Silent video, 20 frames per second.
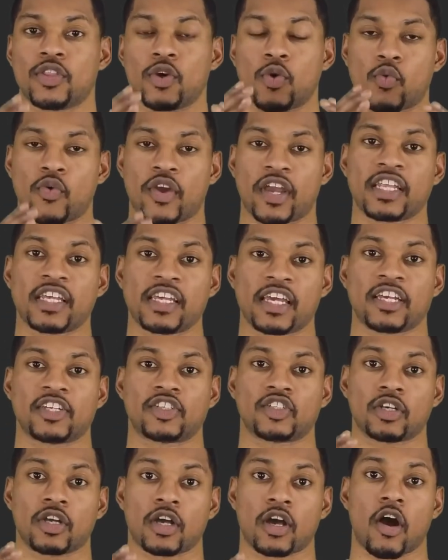the
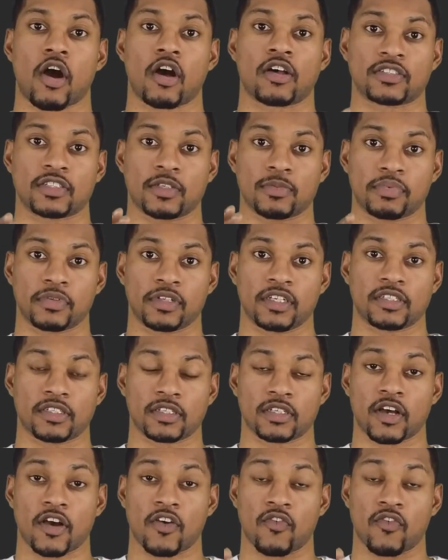radiation-caused depletion